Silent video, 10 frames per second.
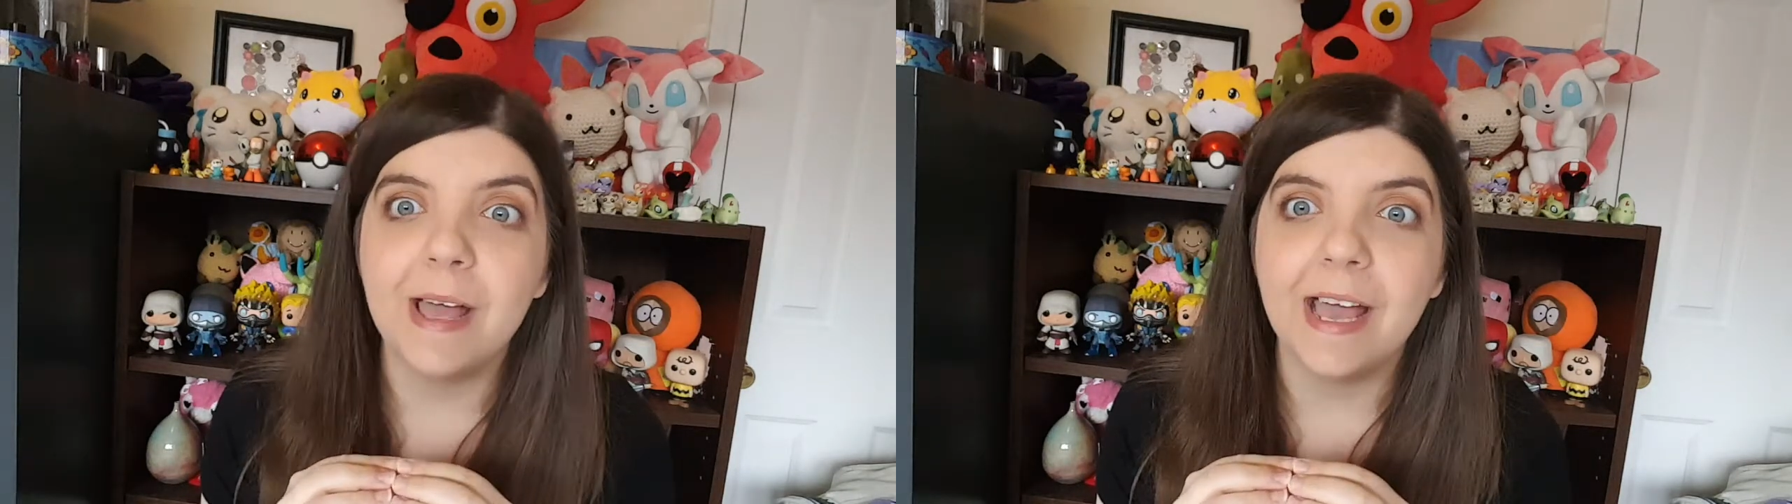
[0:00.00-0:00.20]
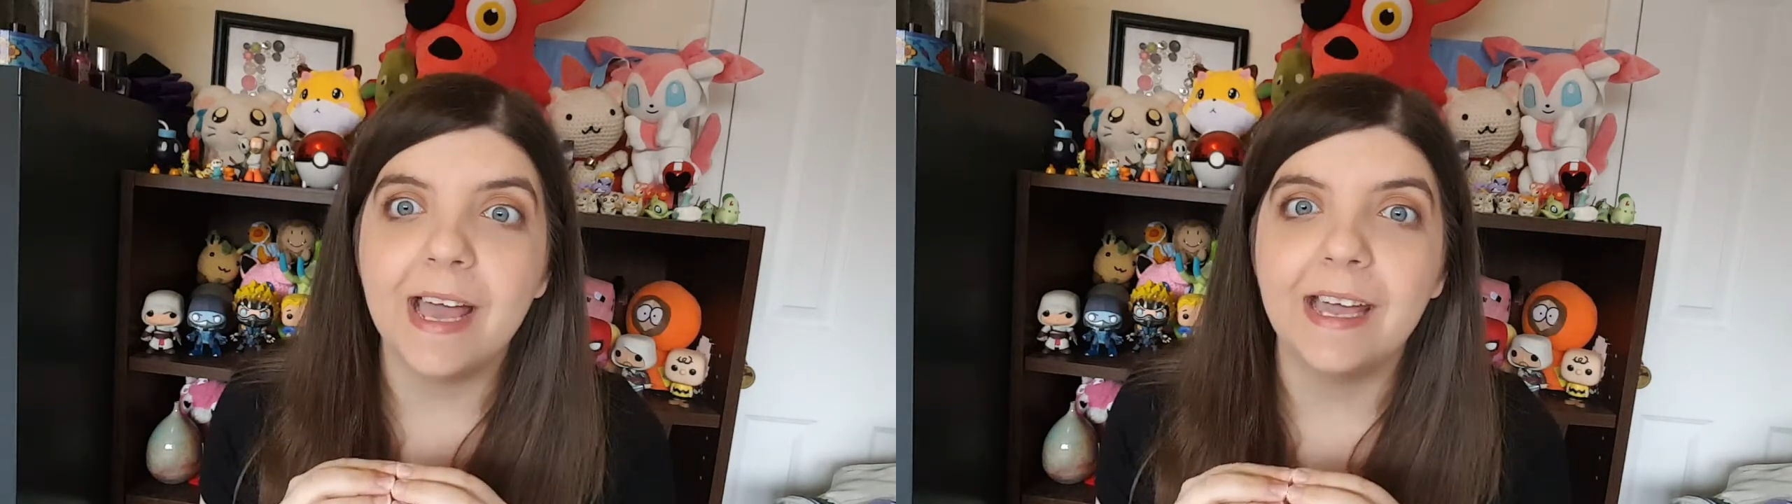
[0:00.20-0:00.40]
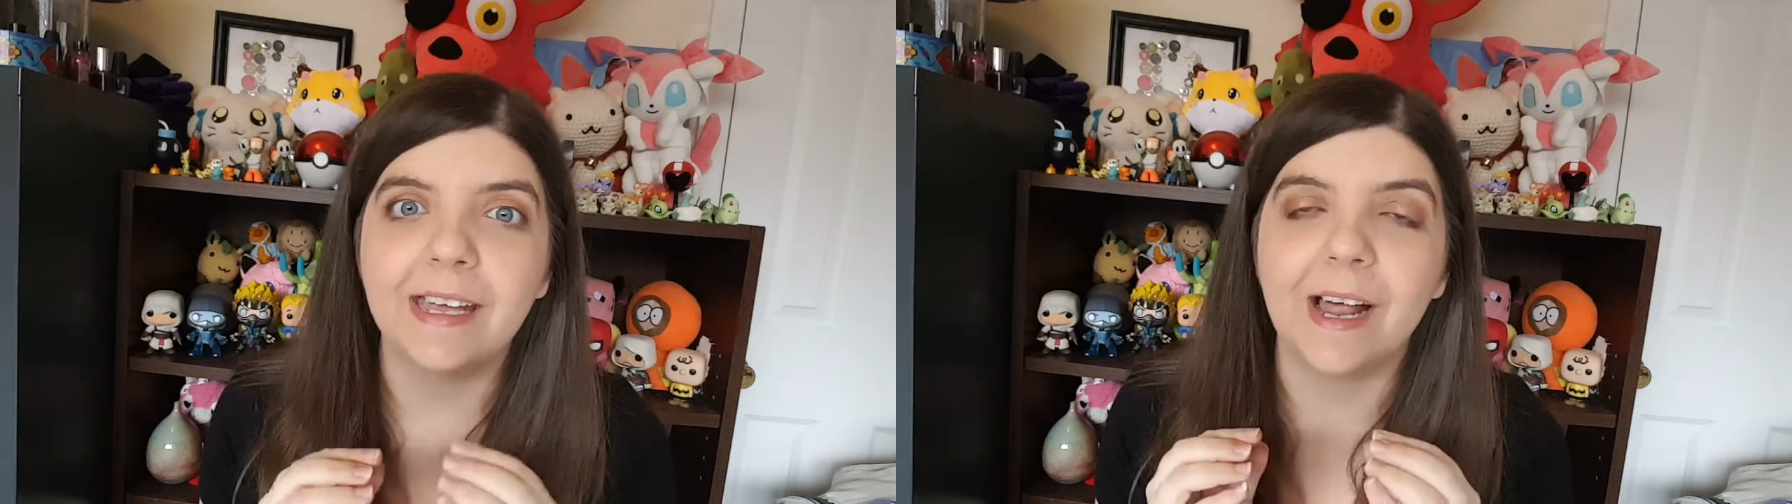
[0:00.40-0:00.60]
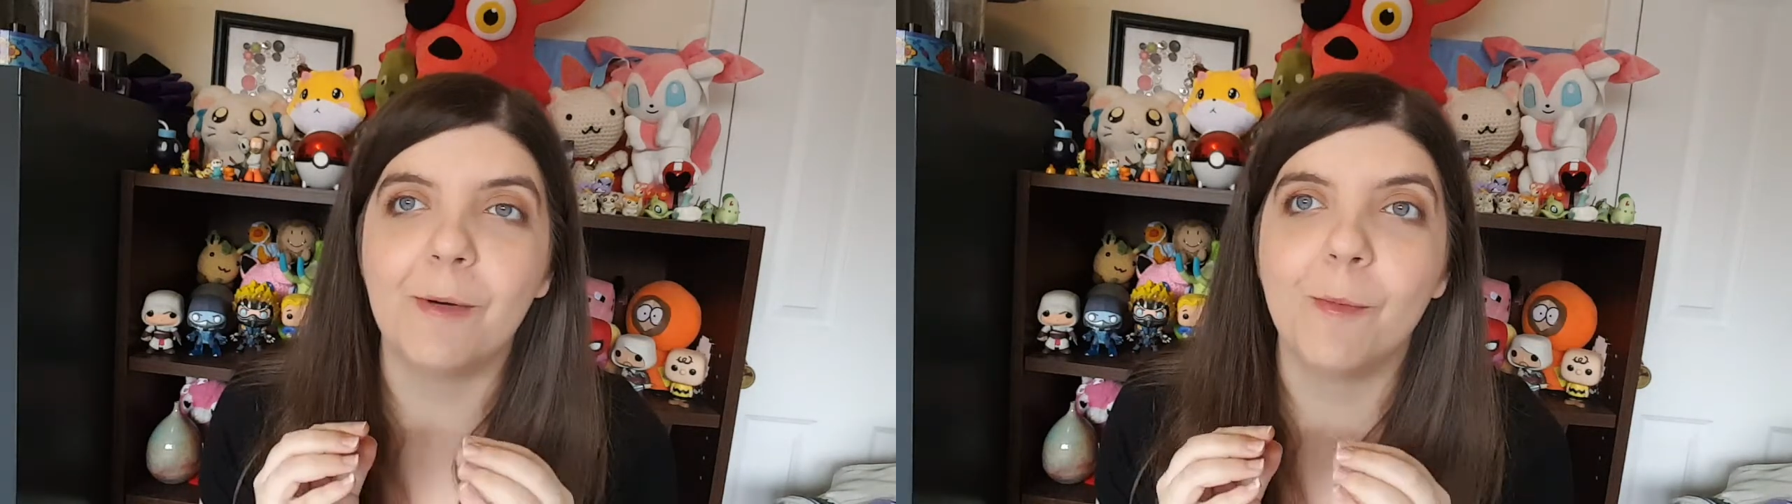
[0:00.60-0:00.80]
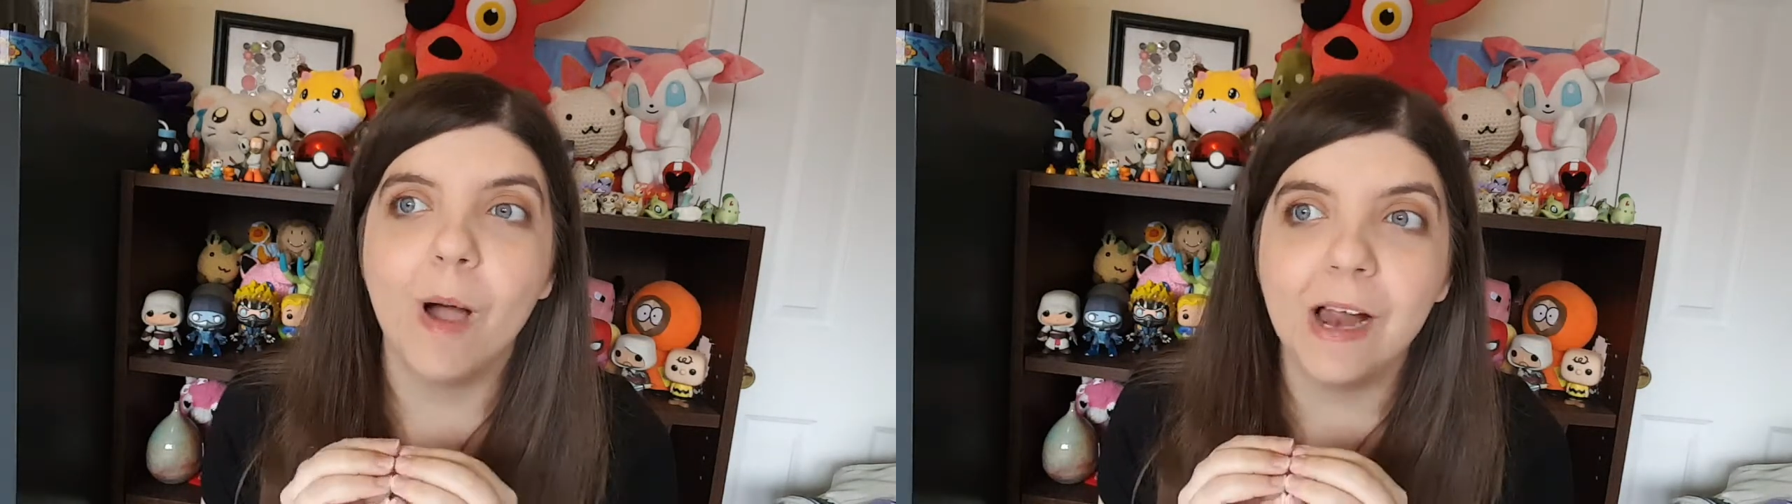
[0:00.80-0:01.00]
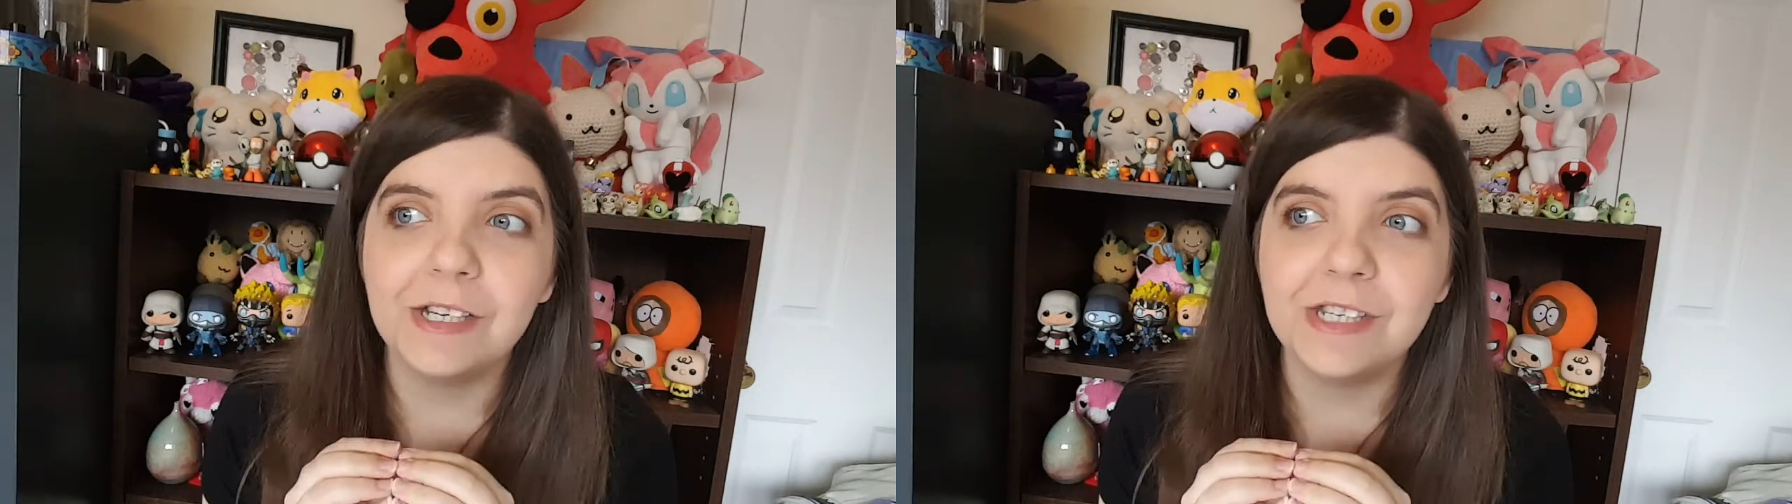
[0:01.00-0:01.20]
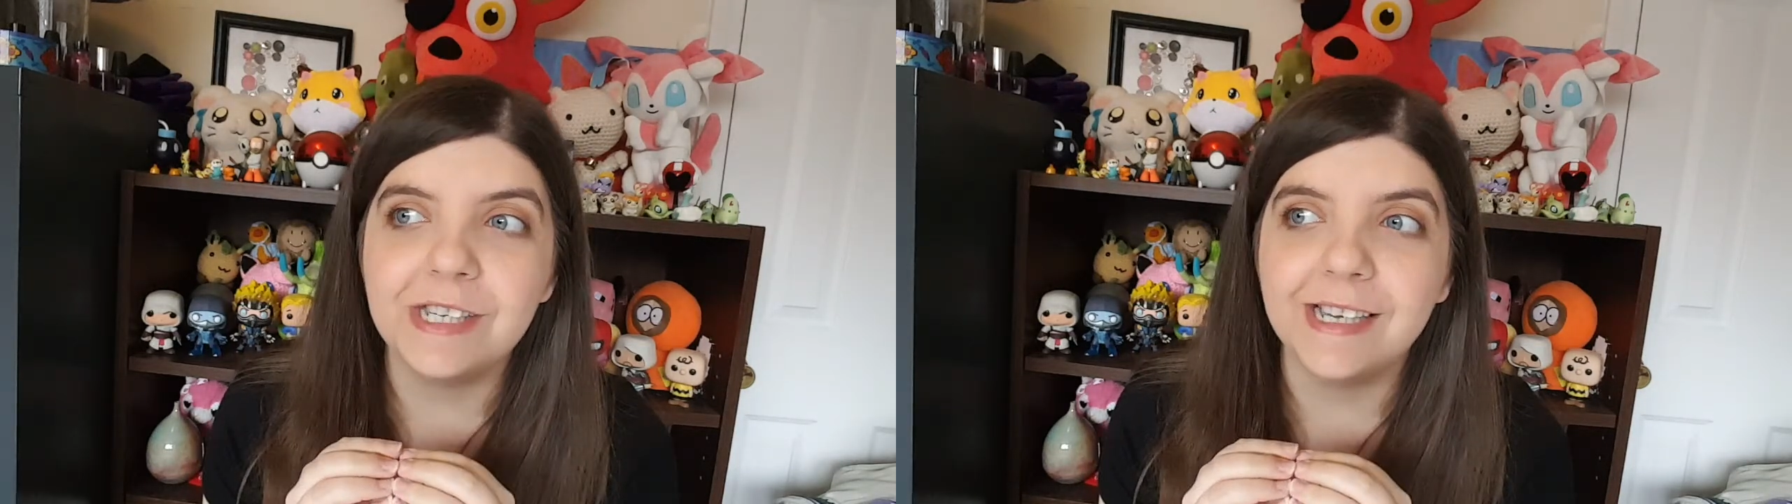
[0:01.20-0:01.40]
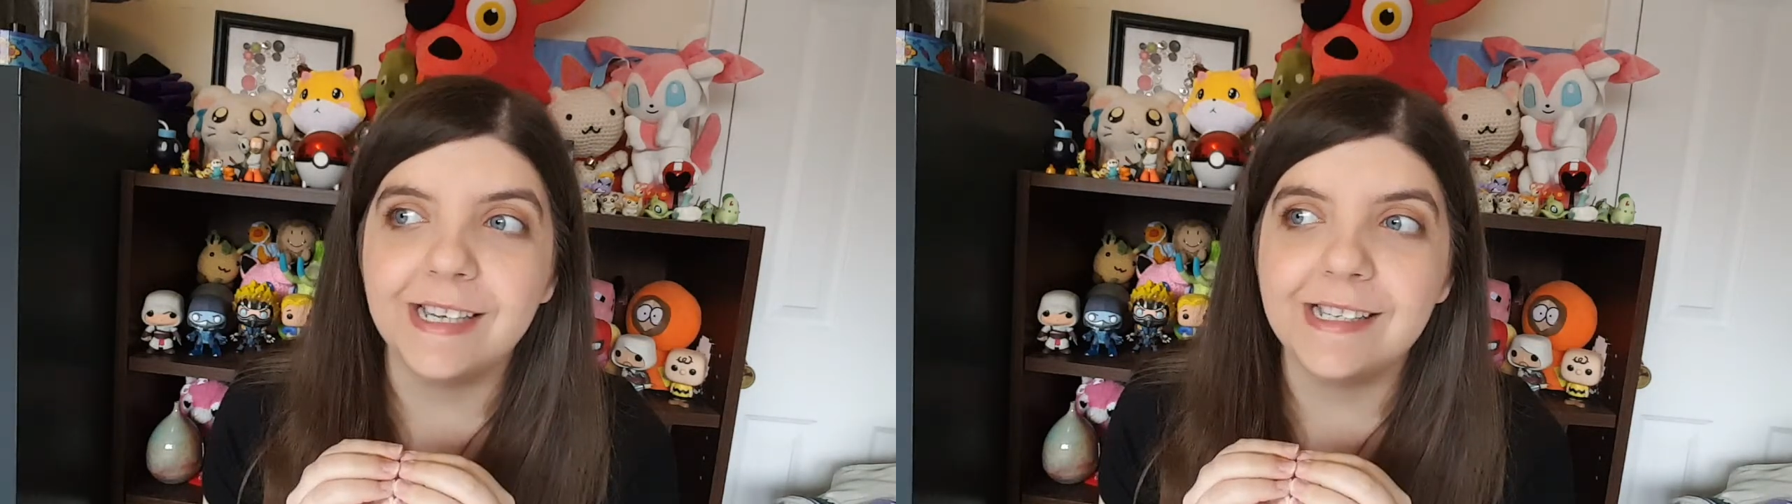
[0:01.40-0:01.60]
and I
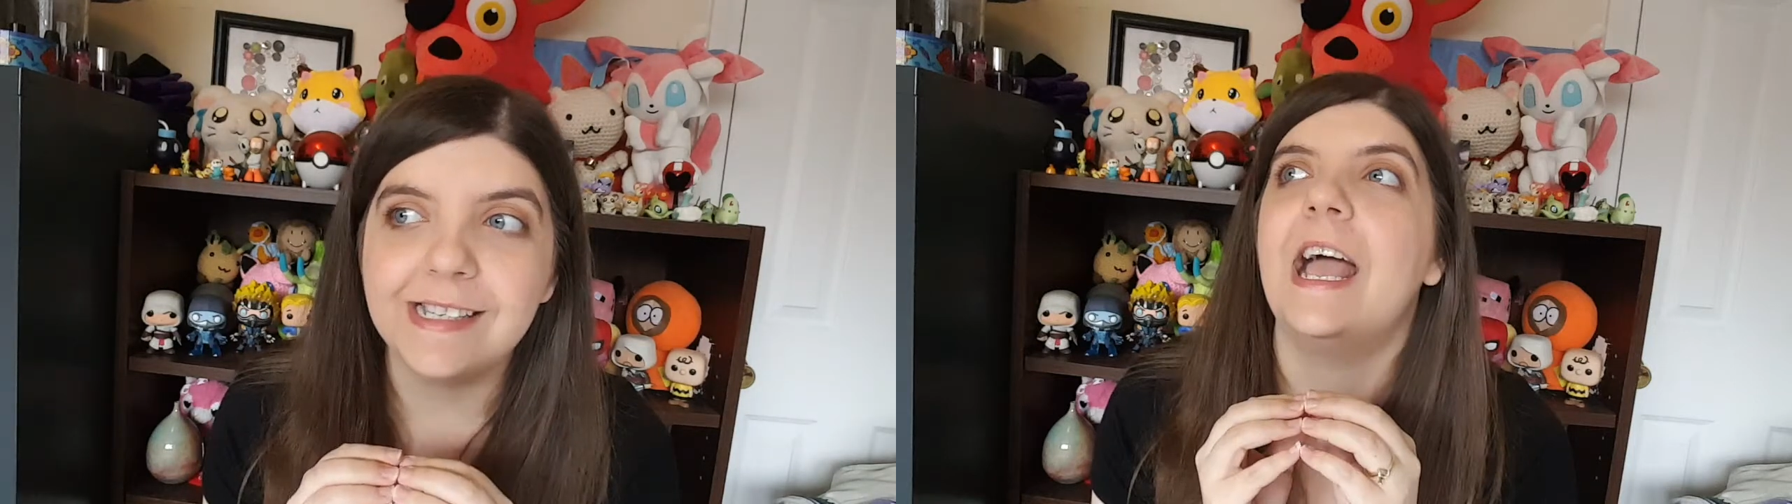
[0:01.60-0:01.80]
watched it,